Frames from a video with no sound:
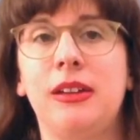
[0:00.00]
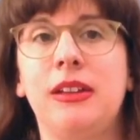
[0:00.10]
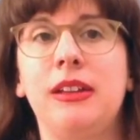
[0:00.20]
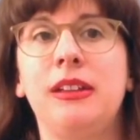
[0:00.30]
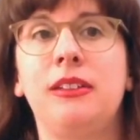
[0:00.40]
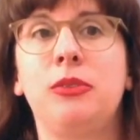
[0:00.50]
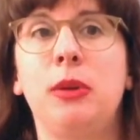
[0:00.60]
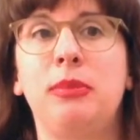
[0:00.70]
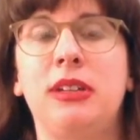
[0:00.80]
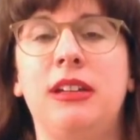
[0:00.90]
His
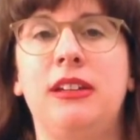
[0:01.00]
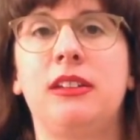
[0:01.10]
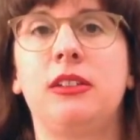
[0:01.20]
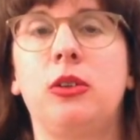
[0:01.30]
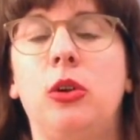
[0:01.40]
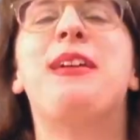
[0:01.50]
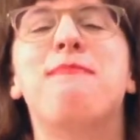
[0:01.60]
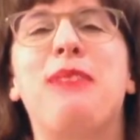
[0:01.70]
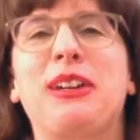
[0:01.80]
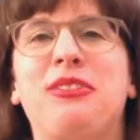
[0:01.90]
website is called
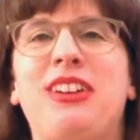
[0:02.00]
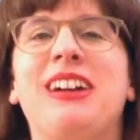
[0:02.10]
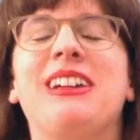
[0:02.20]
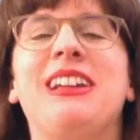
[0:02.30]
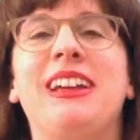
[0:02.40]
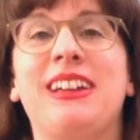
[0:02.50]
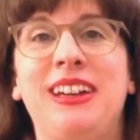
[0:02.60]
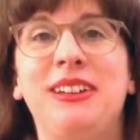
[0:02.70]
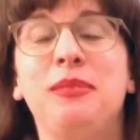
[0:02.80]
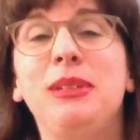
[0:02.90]
Max Frankl
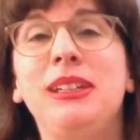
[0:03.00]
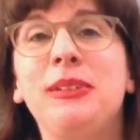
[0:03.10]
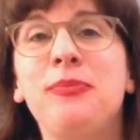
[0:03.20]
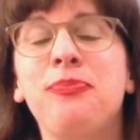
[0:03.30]
Academy,